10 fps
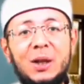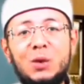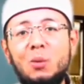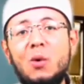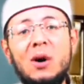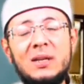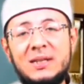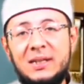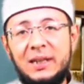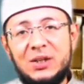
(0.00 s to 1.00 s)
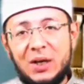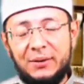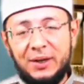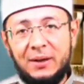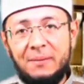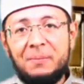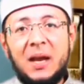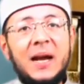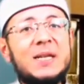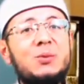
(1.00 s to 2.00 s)
towards each other
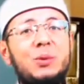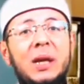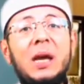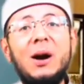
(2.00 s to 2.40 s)
as we